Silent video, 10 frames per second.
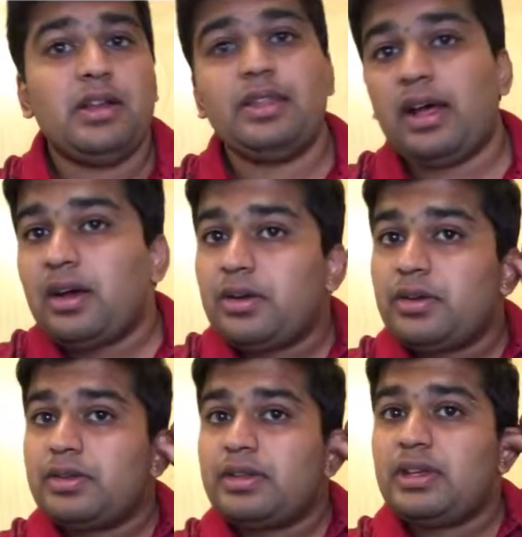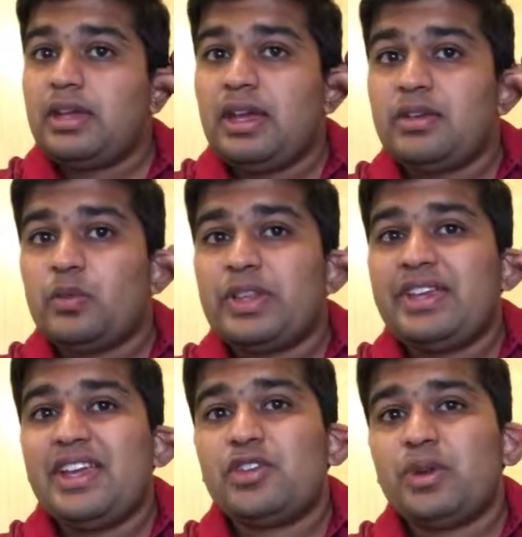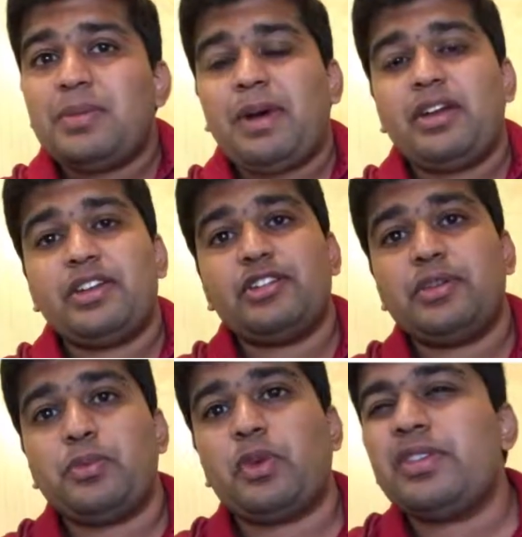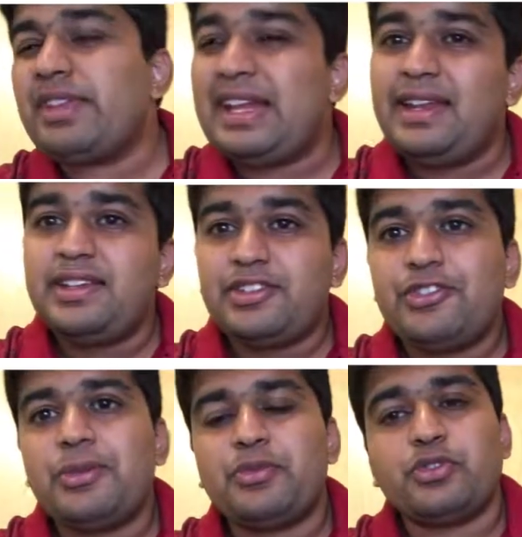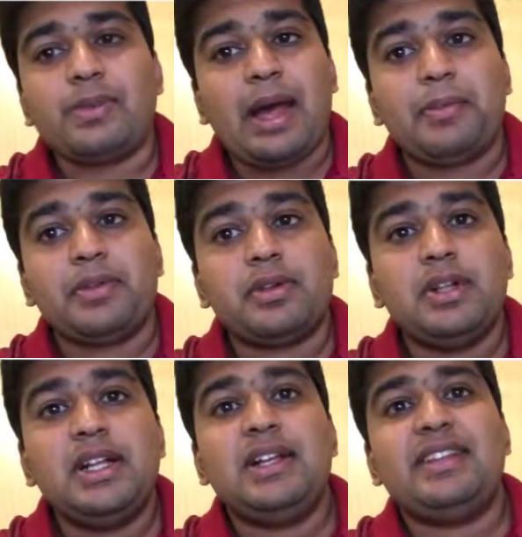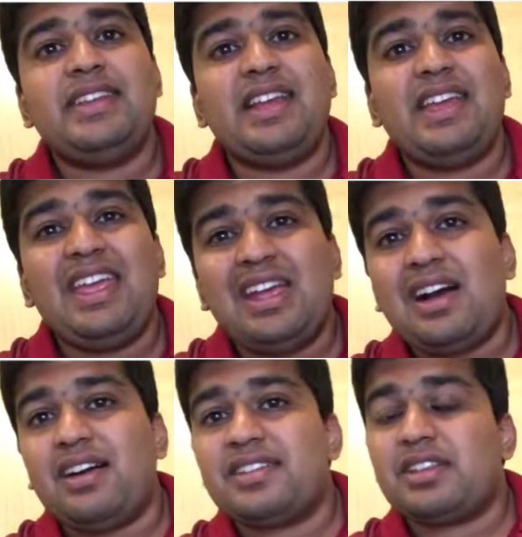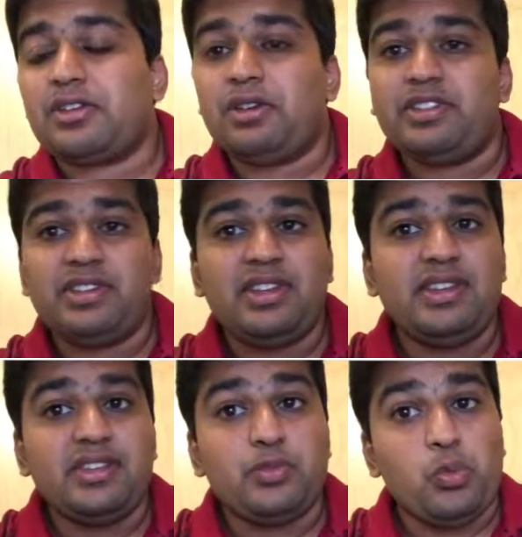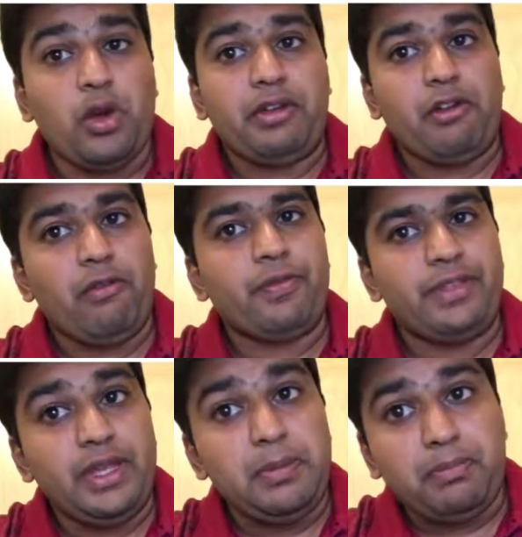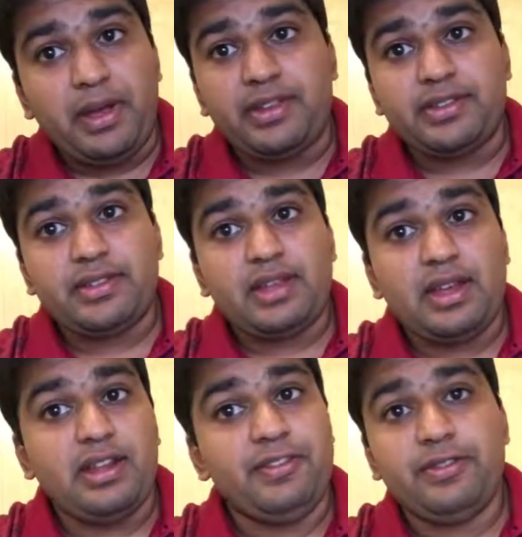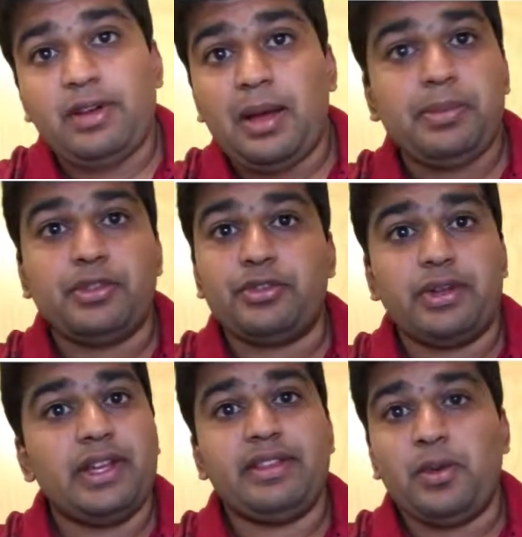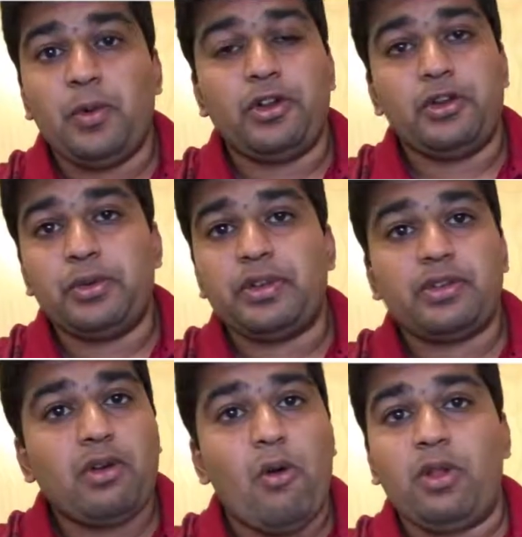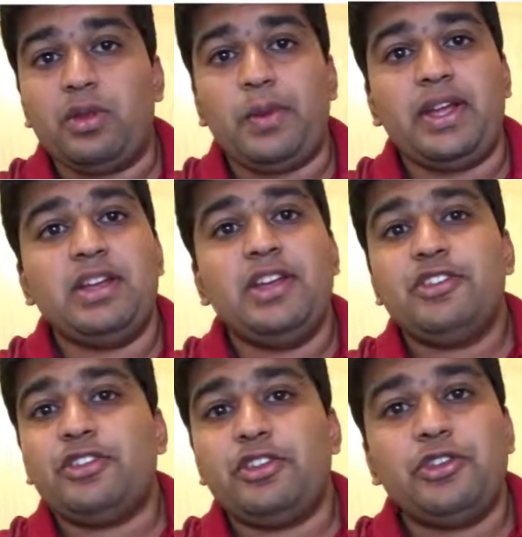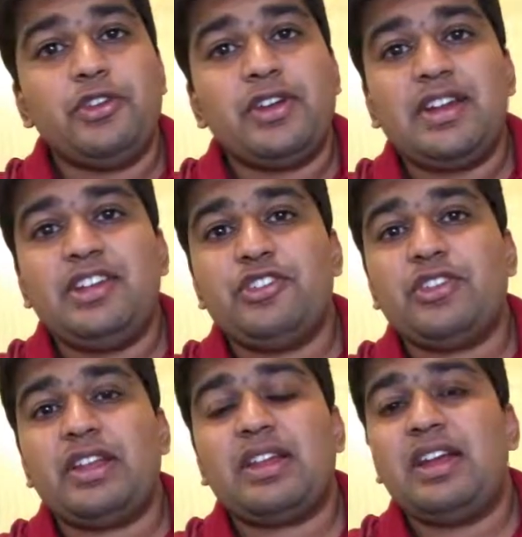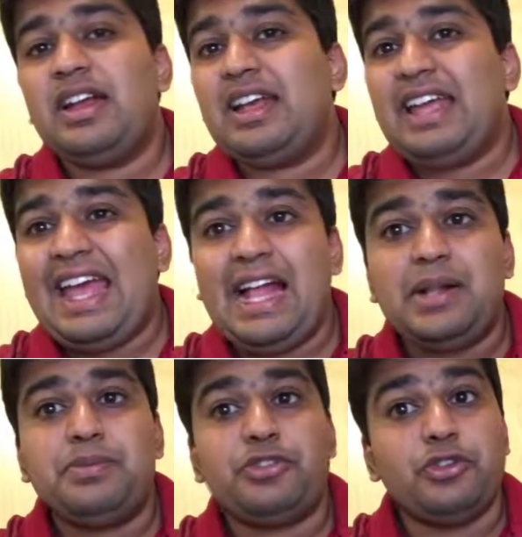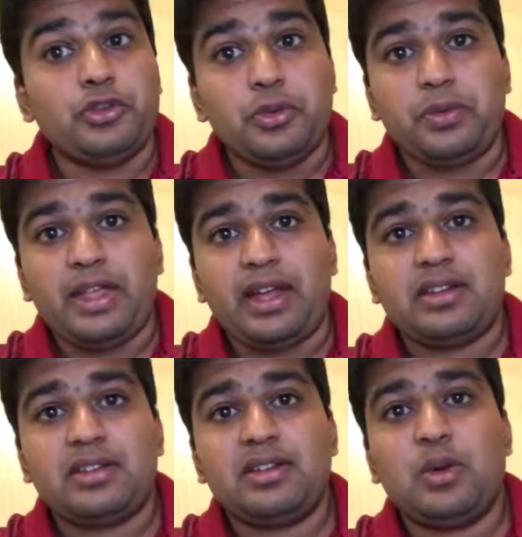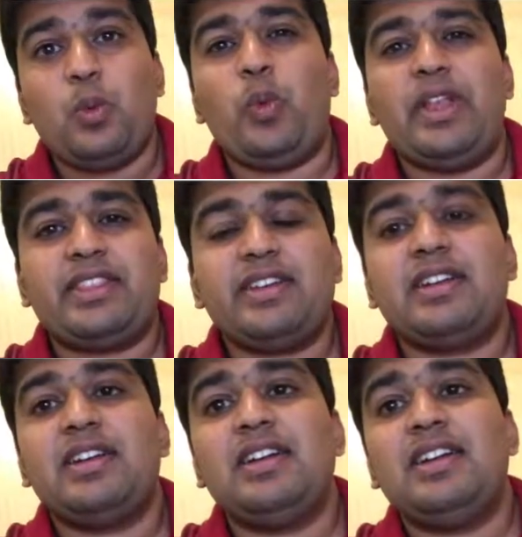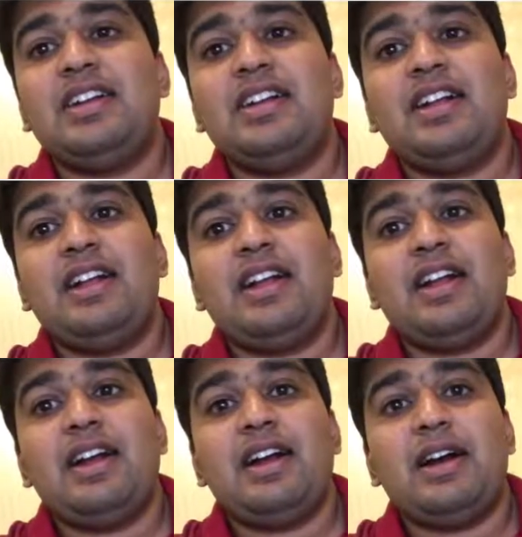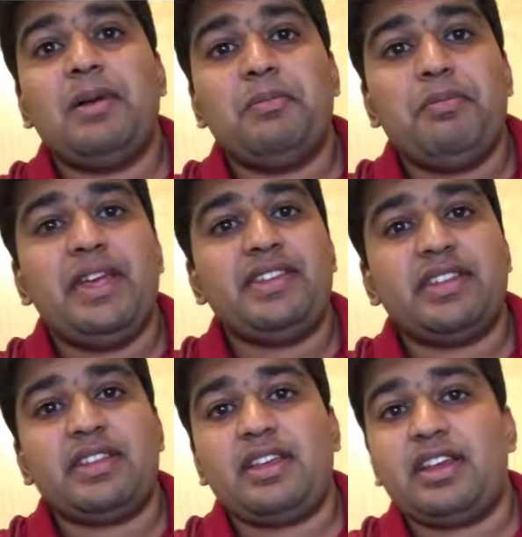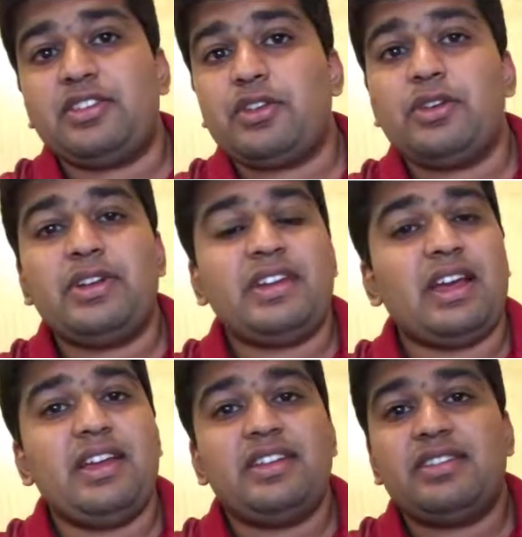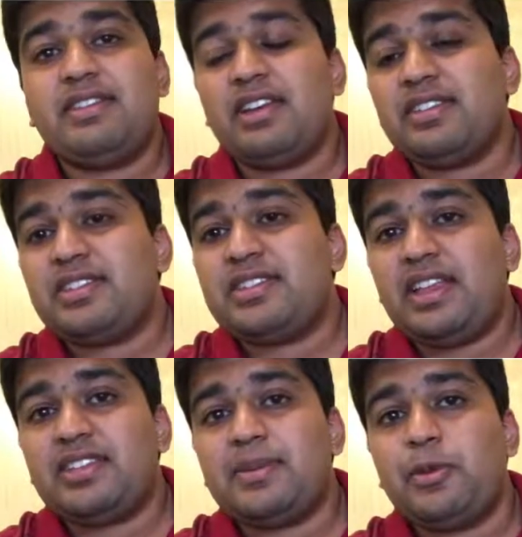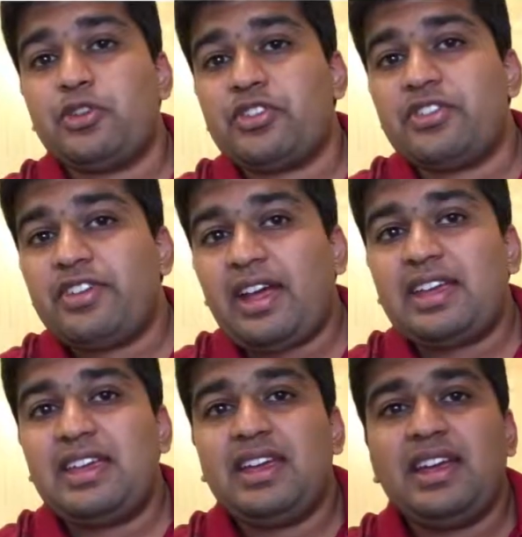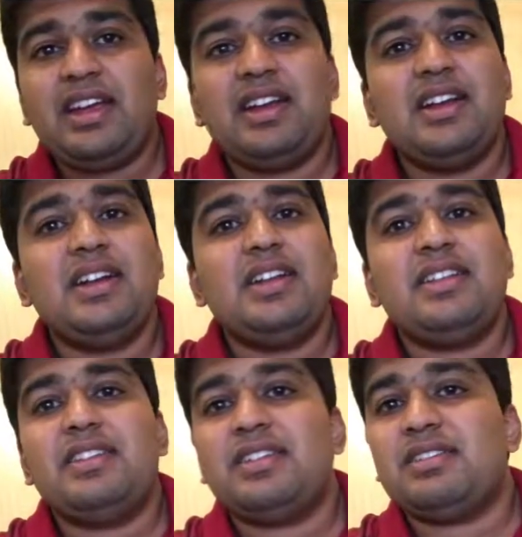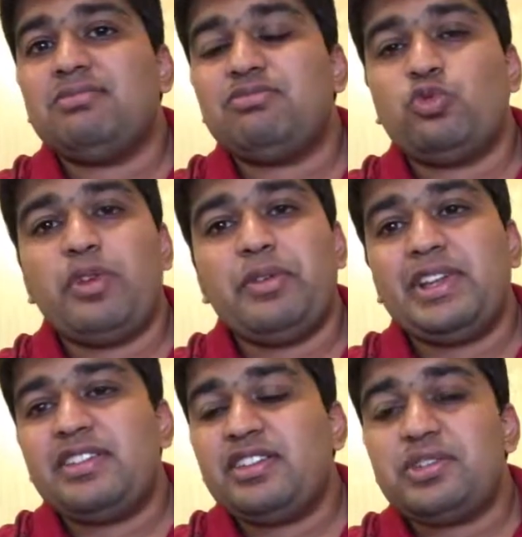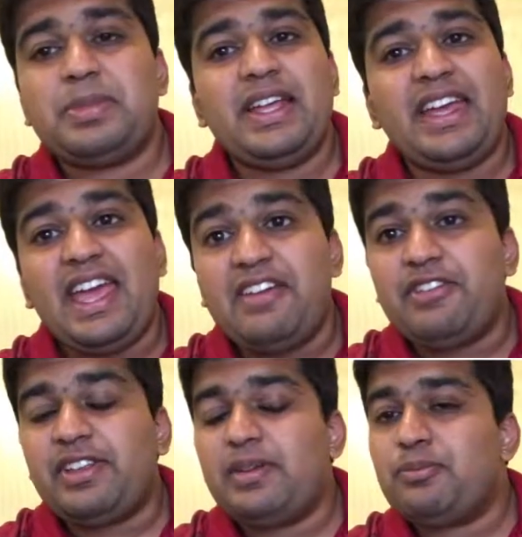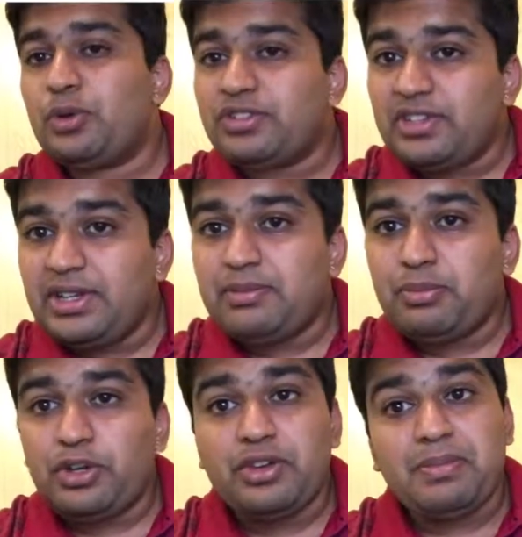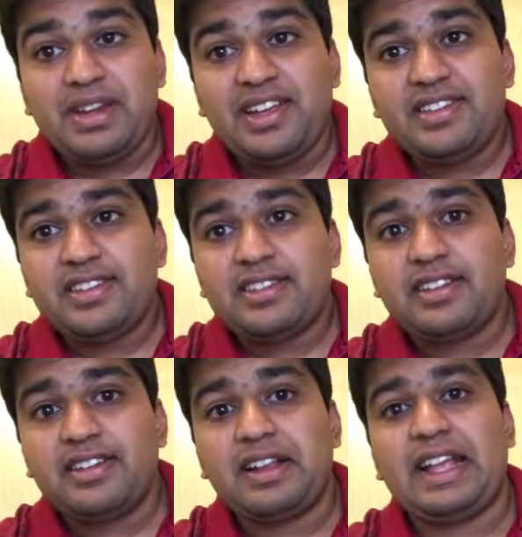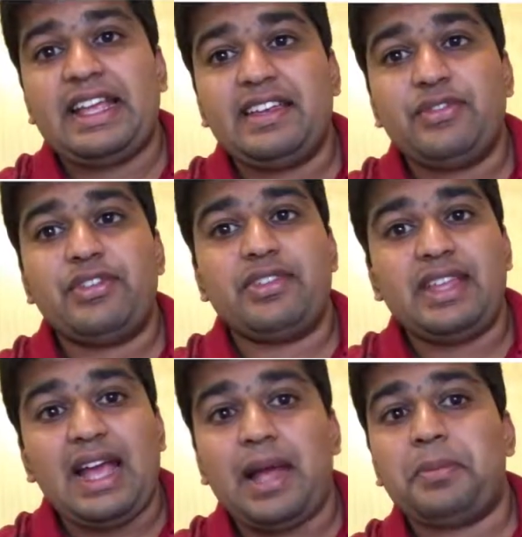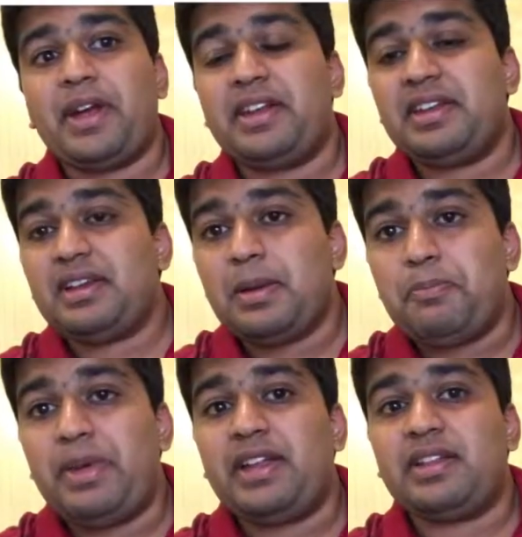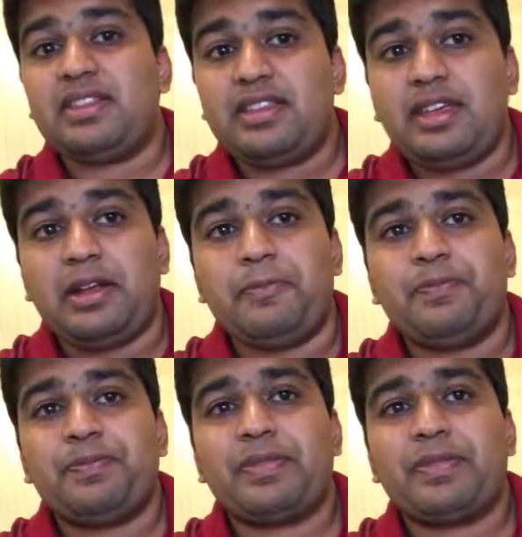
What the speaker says: Now with the A12 Bionic chip, one of the latest chips from Apple, the AR technology is one of the best, and if Apple's doing it, they want to do it all the way. So the neural engine helps you do that with amazing things. So it does sensor motion tracking, the vivid display, everything put in place gives the iPad a better thing.